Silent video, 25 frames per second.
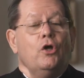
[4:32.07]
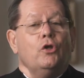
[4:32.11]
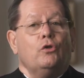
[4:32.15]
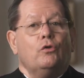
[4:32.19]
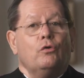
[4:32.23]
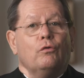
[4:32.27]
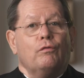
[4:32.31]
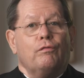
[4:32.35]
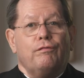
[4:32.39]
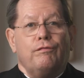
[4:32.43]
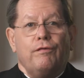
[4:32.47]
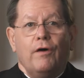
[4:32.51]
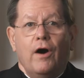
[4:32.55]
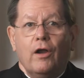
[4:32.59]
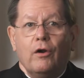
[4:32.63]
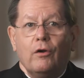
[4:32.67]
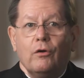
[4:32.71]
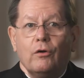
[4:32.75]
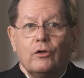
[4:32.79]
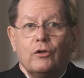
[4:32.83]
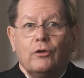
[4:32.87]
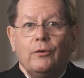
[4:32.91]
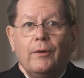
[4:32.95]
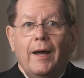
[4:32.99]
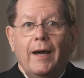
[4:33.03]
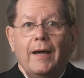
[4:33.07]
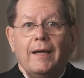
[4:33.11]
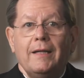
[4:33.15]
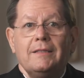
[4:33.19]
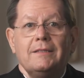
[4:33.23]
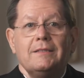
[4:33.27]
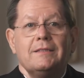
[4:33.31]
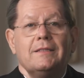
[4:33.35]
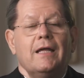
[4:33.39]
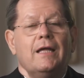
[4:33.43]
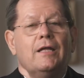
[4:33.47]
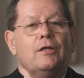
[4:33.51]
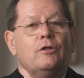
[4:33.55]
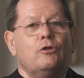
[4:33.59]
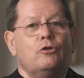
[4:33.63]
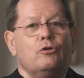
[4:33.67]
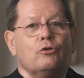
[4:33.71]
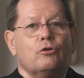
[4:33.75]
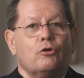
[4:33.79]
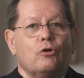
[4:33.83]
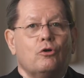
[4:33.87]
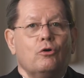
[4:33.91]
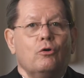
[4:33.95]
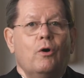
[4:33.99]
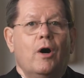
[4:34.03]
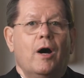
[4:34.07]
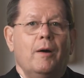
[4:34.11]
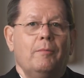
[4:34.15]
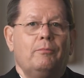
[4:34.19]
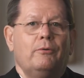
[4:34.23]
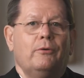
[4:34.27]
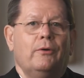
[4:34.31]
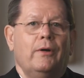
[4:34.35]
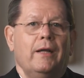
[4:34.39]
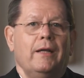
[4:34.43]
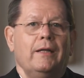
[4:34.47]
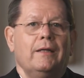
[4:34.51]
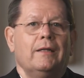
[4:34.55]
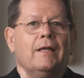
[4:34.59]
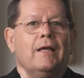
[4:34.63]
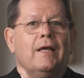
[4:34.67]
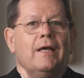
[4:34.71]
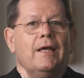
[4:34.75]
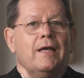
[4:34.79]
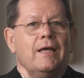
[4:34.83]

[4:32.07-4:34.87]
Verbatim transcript: to follow Christ and to cooperate